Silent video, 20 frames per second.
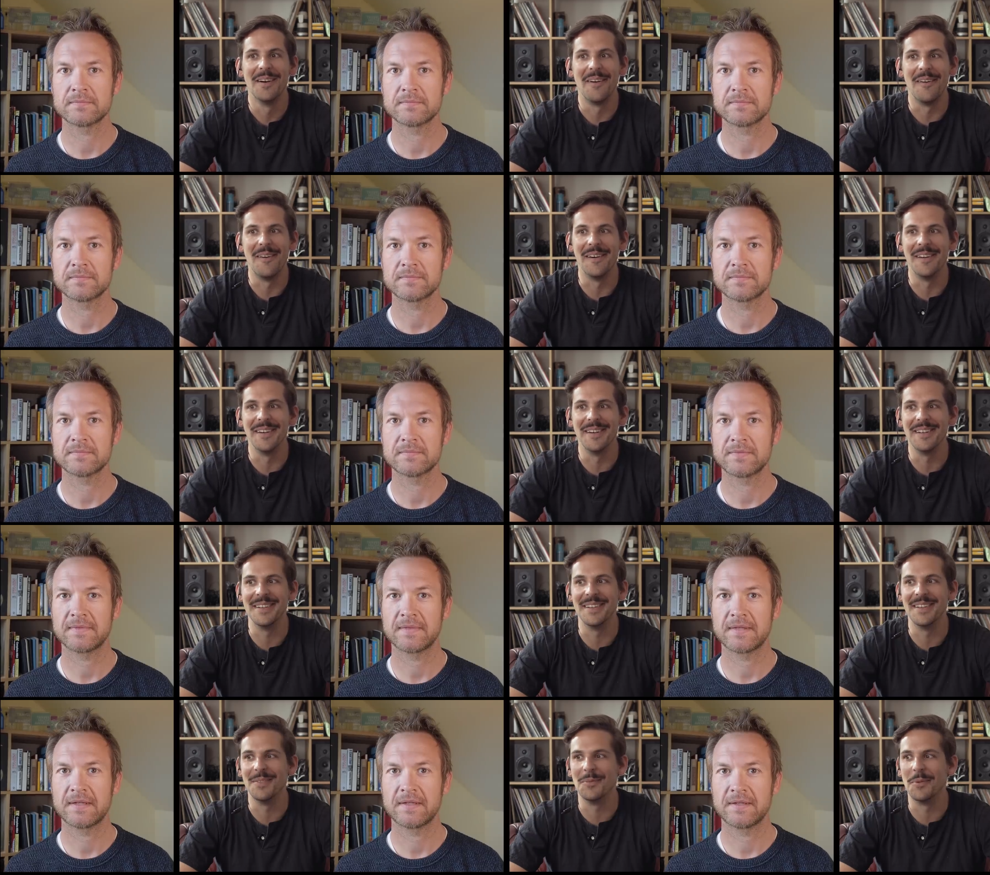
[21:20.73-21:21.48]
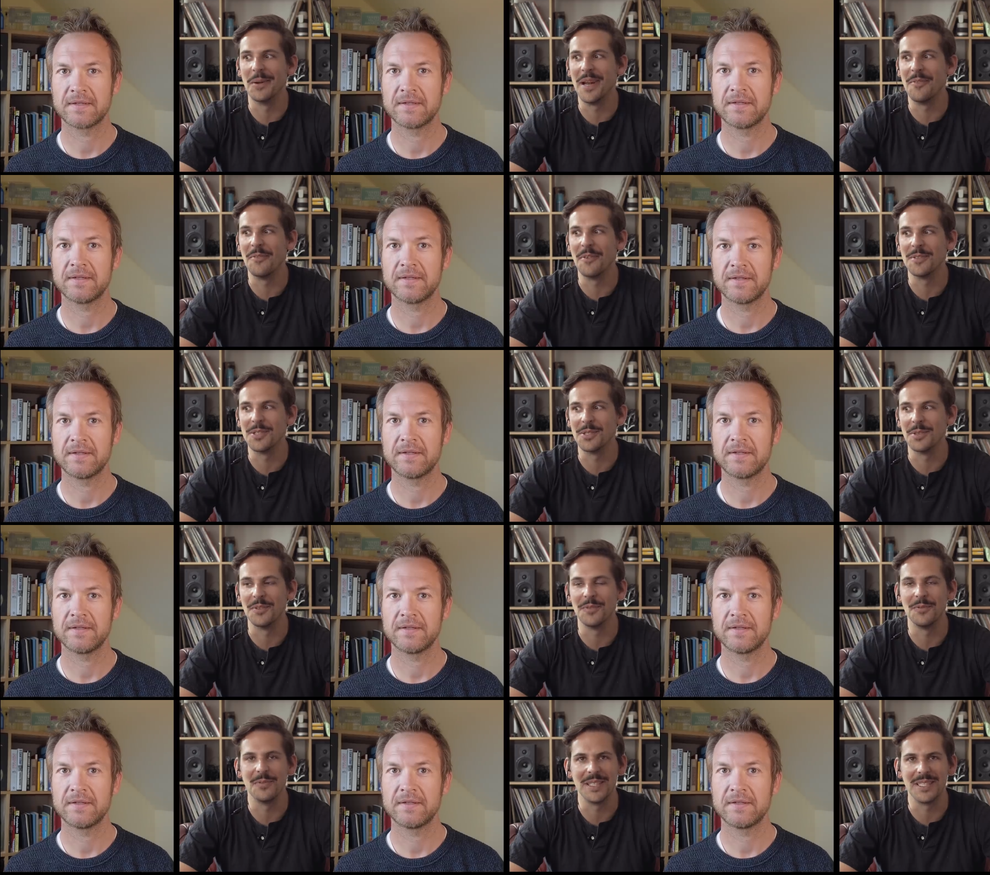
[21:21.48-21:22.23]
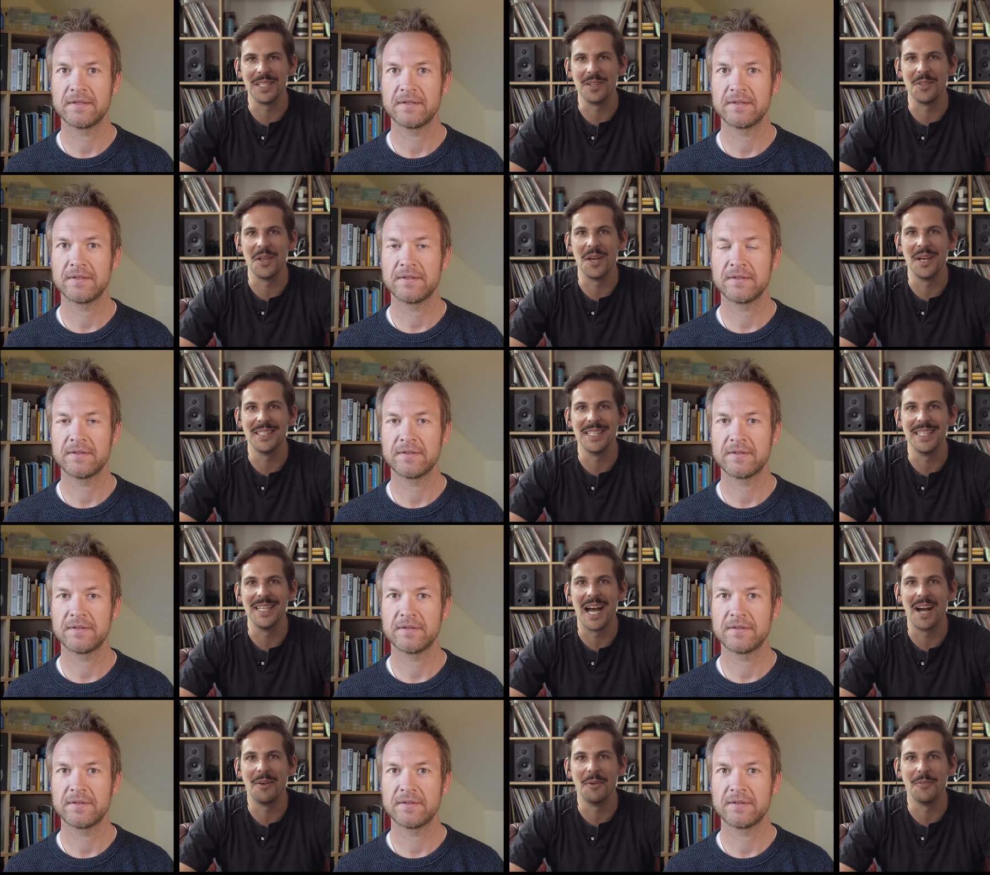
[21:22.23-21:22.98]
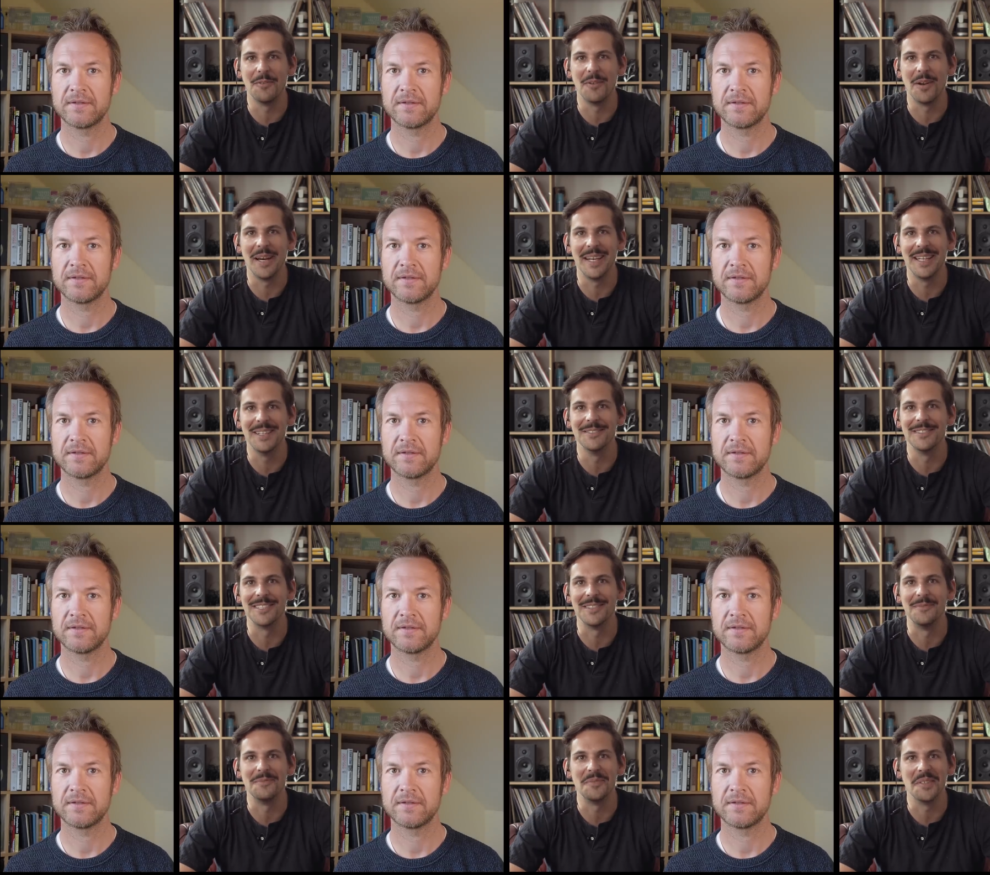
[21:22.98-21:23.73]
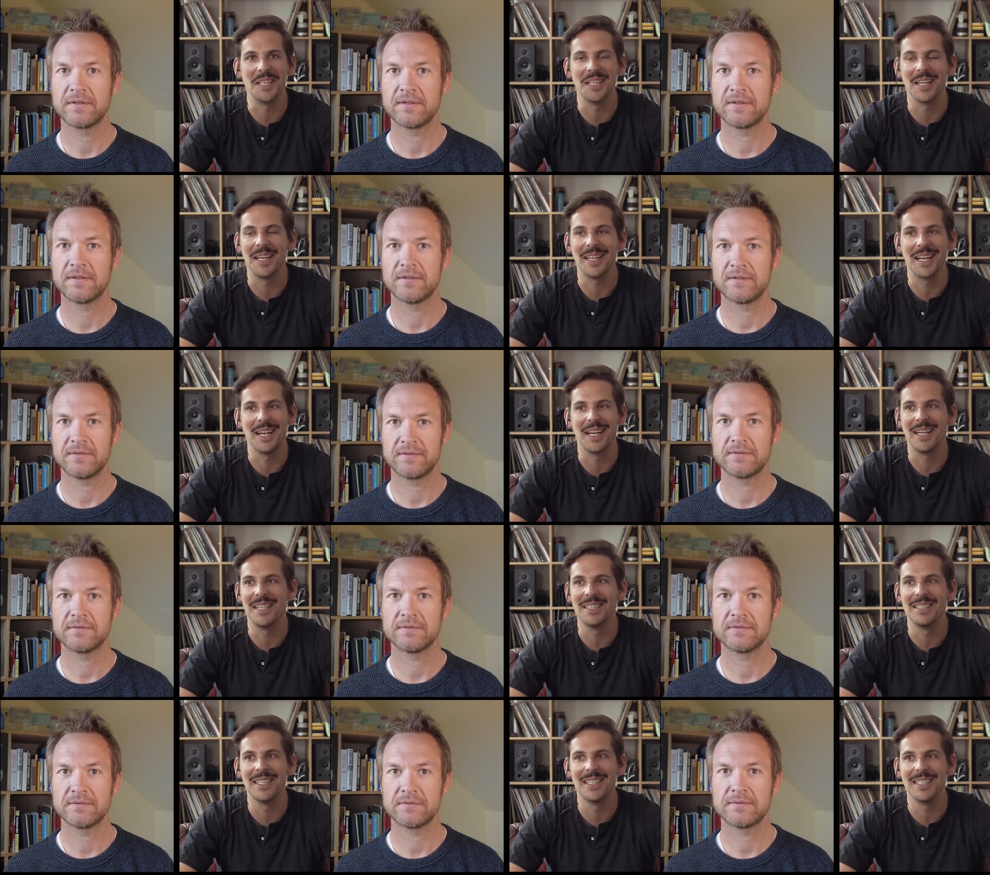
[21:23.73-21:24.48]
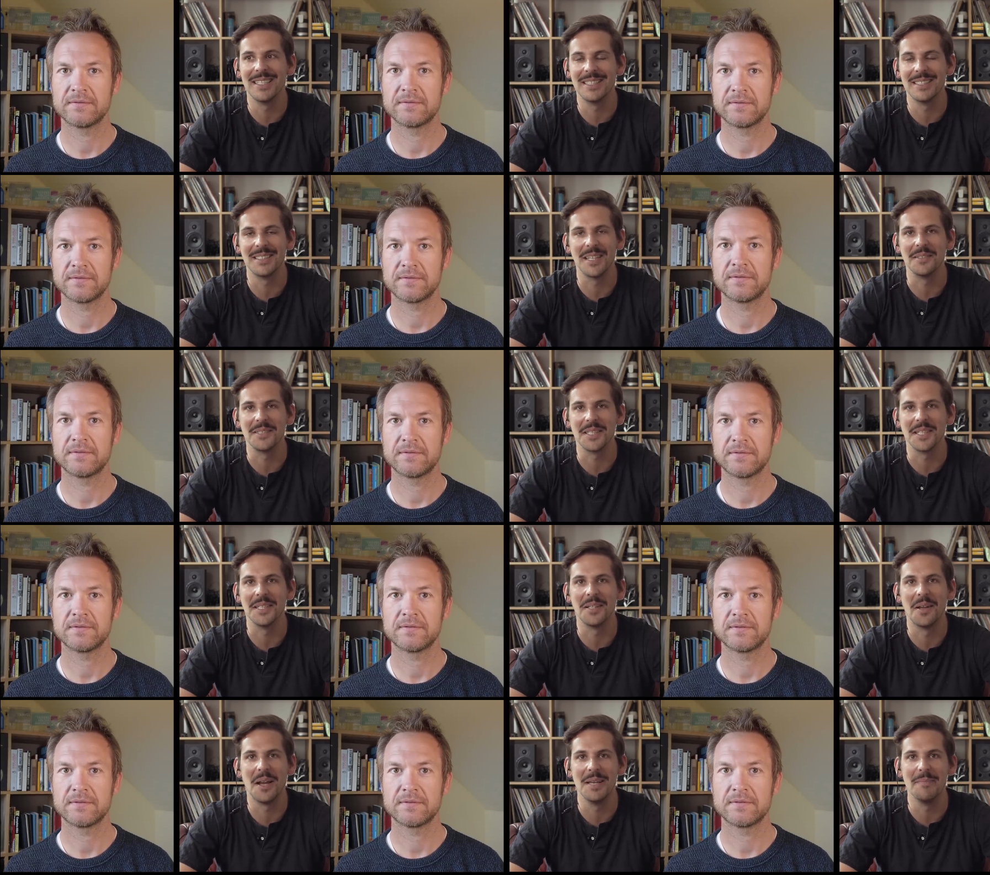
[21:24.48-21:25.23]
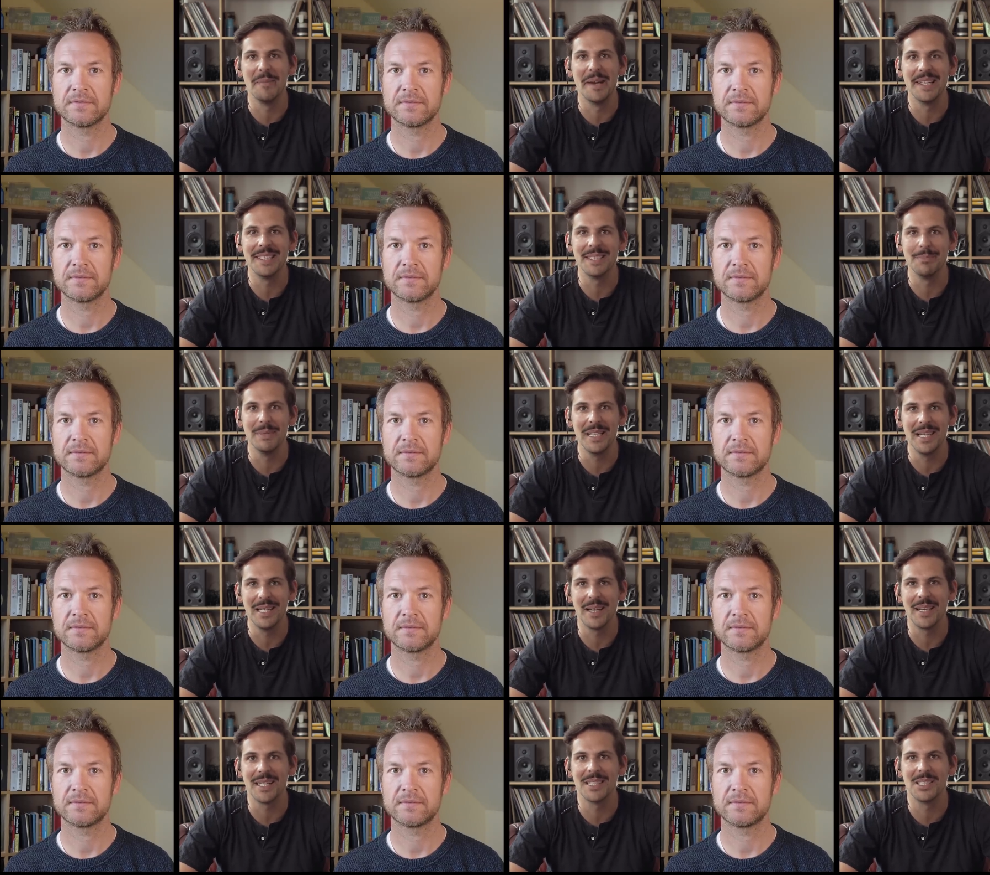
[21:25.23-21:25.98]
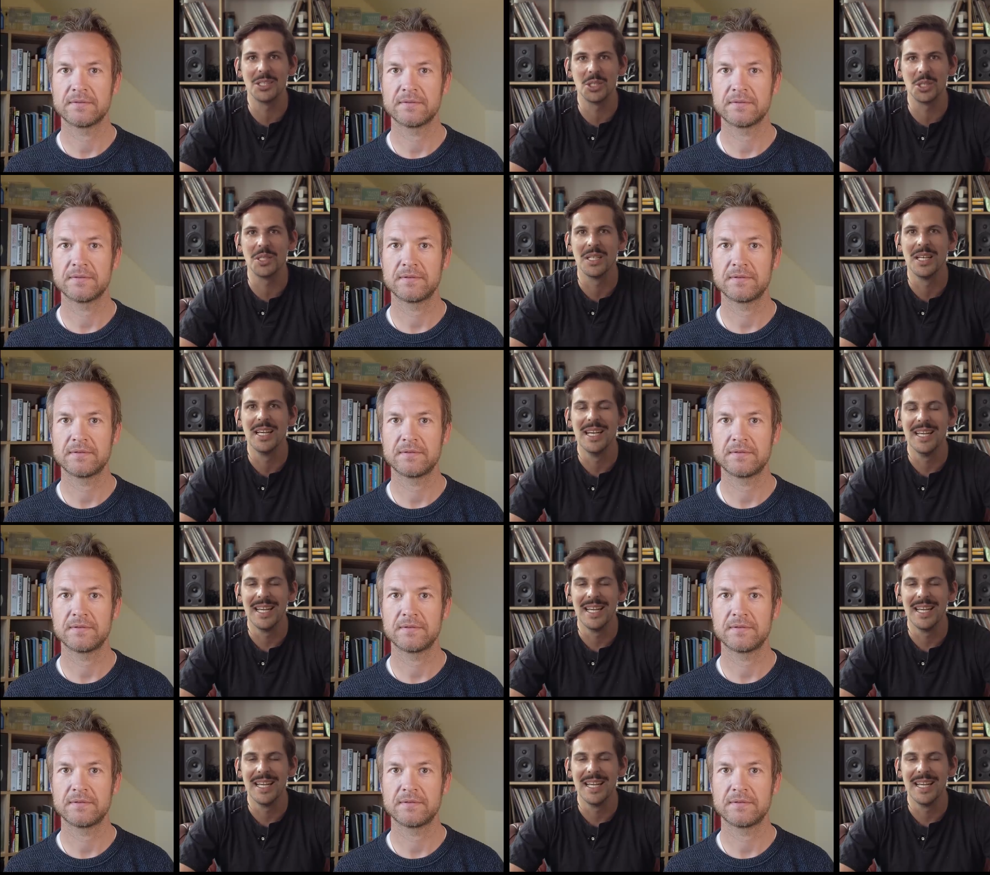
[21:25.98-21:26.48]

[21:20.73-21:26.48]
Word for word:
Speaker 1: on whatever sort of is it 13 hour flight or something like I it sounds like a nightmare to me like should